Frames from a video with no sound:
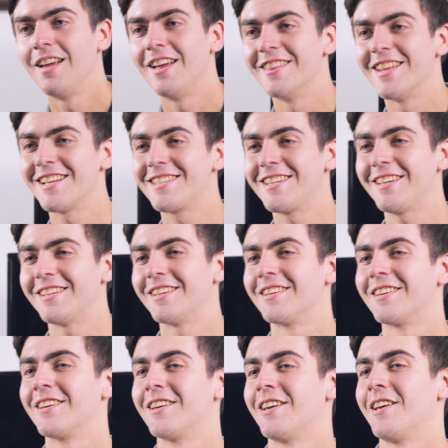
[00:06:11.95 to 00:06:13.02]
And that's it.
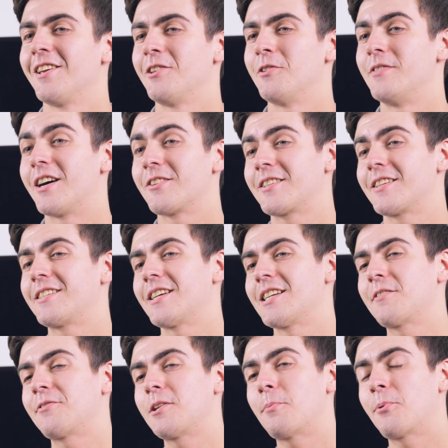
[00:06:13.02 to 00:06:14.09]
You've now
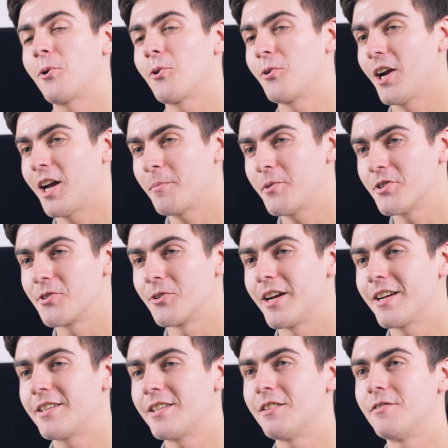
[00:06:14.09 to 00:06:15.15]
successfully programmed your
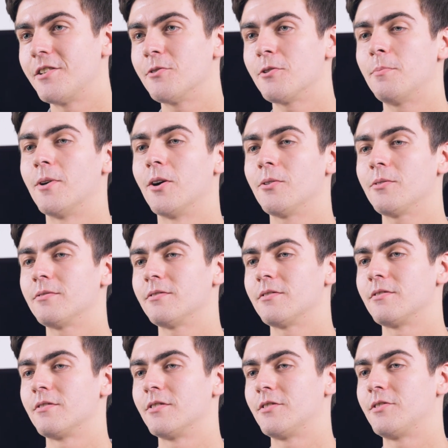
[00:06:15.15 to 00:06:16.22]
DIRECTV remote
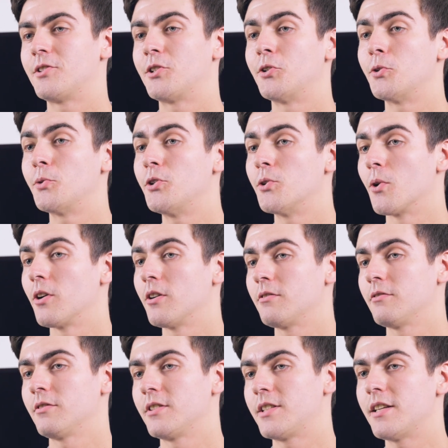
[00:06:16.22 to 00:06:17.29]
to your
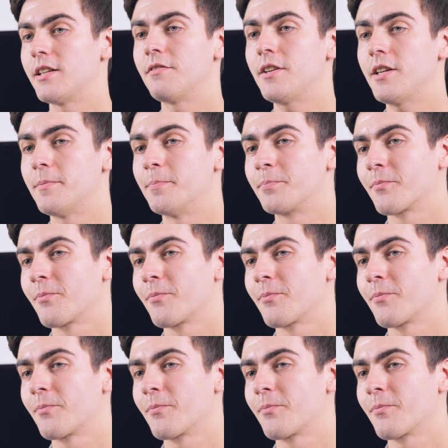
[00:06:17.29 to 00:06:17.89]
TV.